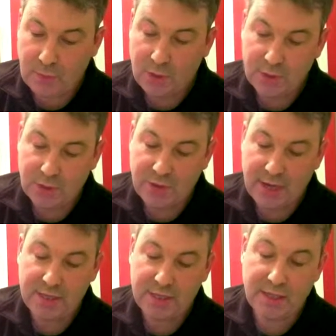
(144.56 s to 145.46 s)
So the
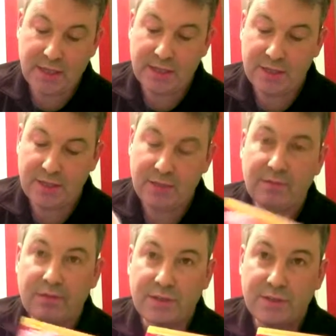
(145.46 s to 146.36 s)
next thing is
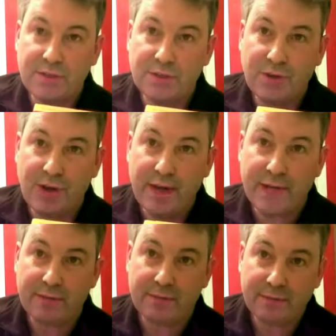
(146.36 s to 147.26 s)
to try
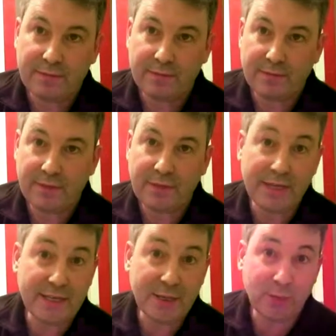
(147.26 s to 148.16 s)
the
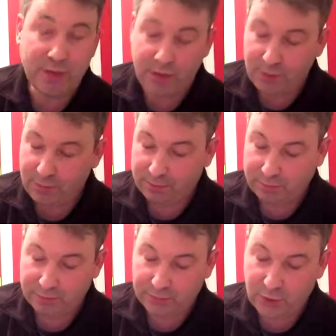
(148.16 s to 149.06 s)
Lydian window.
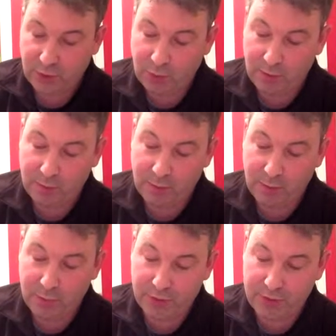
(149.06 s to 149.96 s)
So I'll
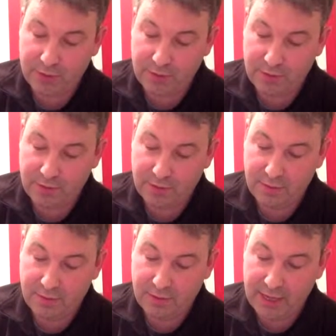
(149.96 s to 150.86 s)
put the
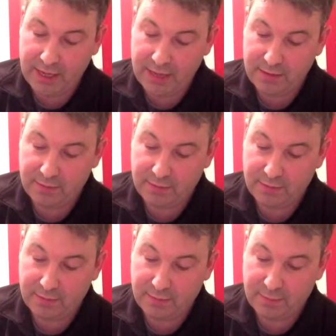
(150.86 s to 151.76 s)
E
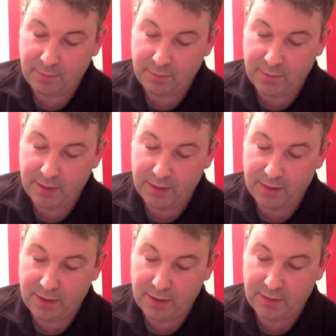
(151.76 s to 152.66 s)
in
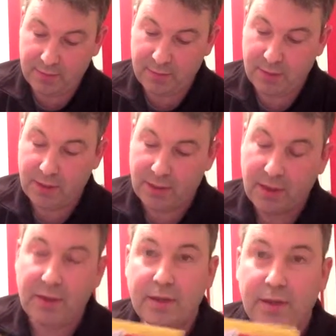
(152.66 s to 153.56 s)
the
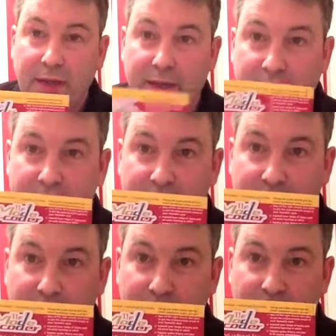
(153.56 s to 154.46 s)

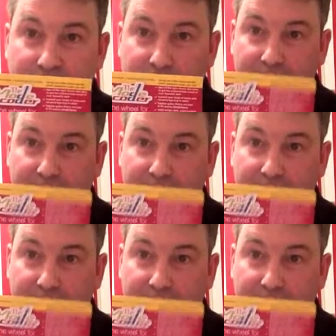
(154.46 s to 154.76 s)
Lydian window.